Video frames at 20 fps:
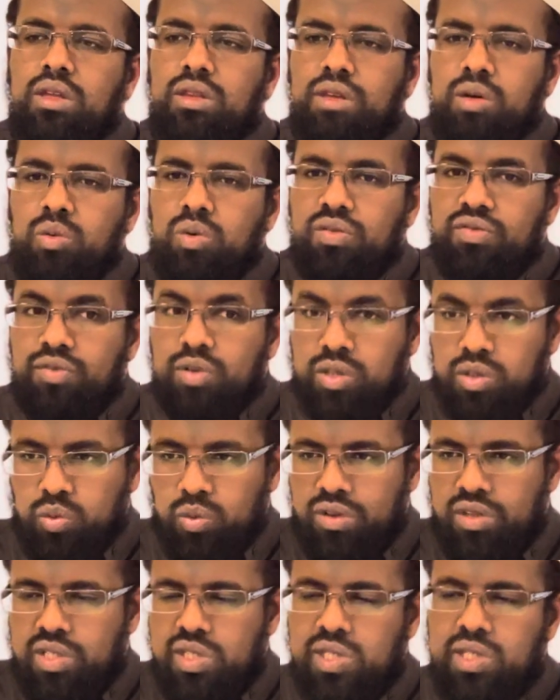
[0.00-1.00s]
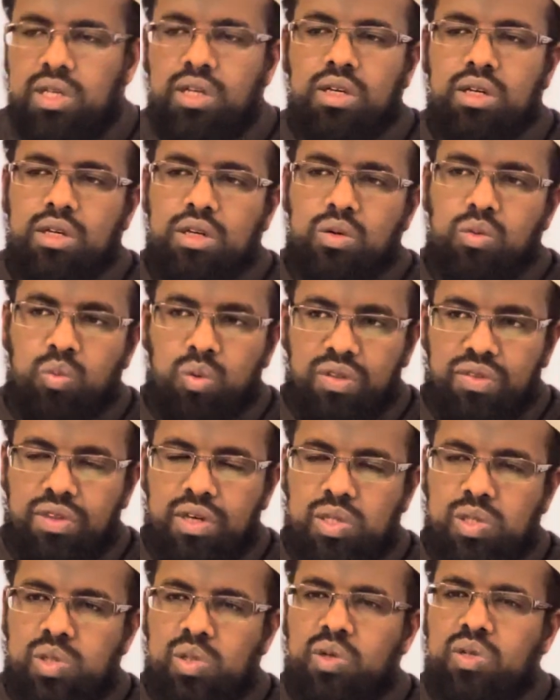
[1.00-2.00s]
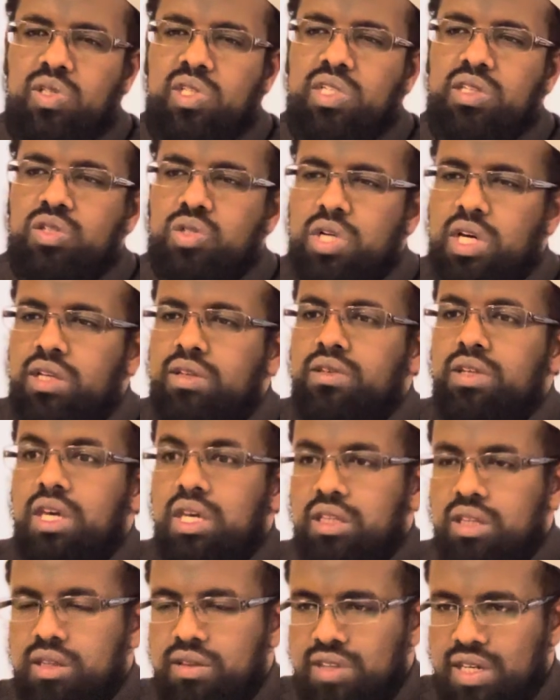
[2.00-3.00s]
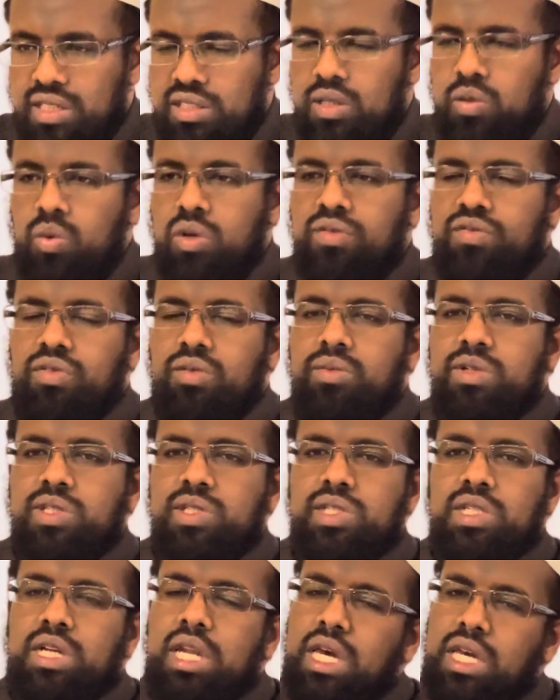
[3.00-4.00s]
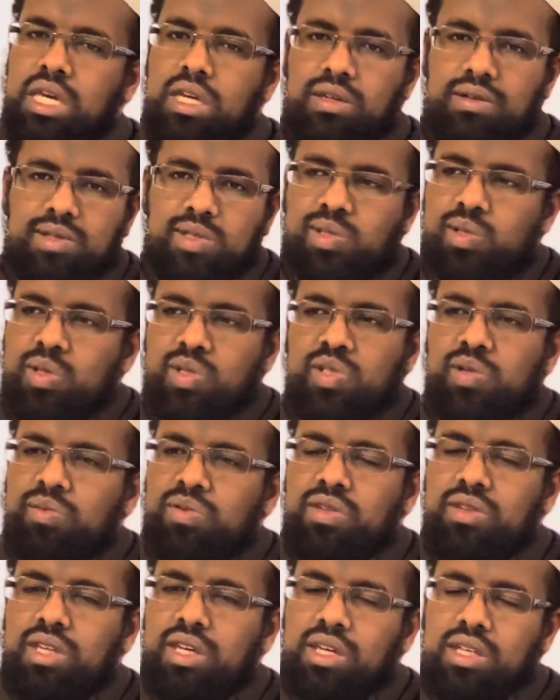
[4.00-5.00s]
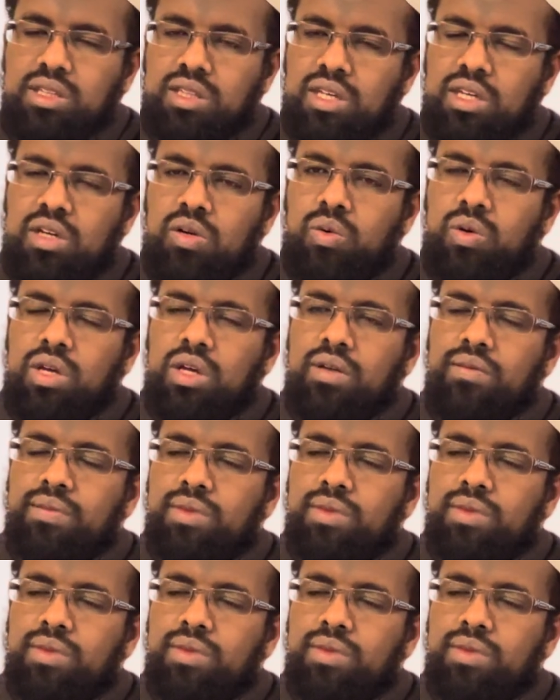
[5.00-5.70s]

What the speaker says: They would have fought with us with their swords and try and take that away from us. Again, it's not something they can take away.